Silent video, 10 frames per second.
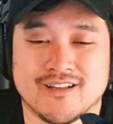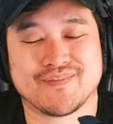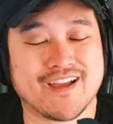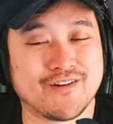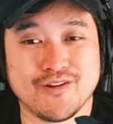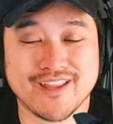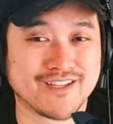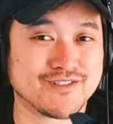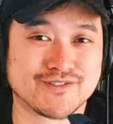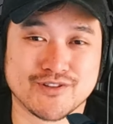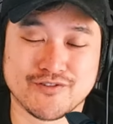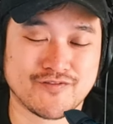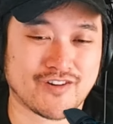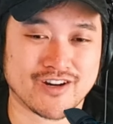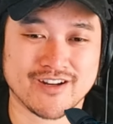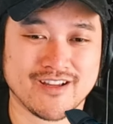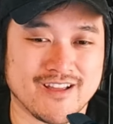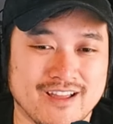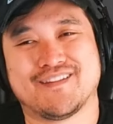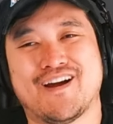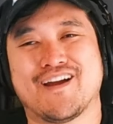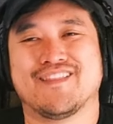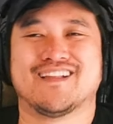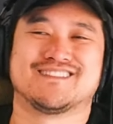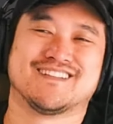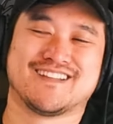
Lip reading: That can only get you so far. All right, that's it,